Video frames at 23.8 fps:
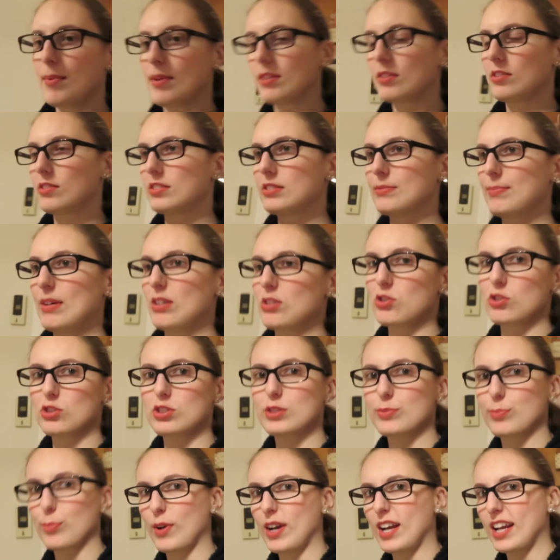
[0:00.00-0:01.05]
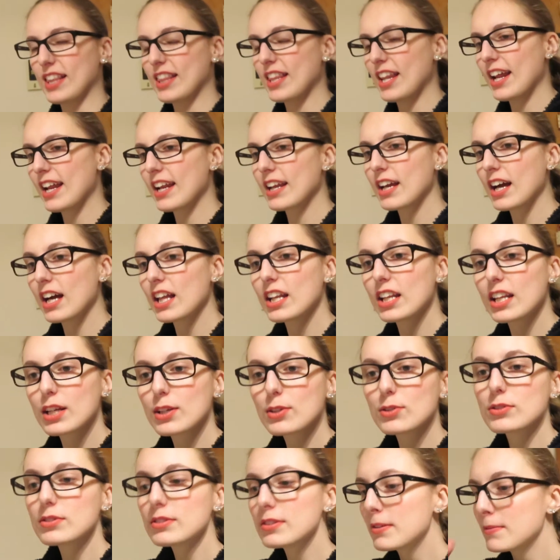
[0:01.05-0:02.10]
with this special spray that I gotta
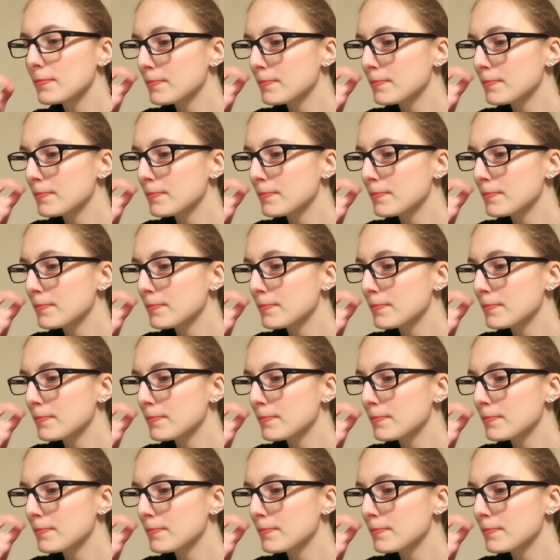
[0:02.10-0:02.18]
use.